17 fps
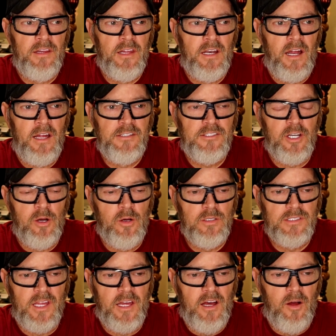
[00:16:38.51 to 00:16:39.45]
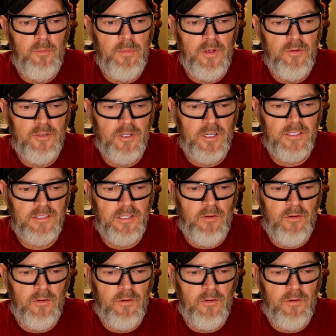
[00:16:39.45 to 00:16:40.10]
that I chose the Albutrix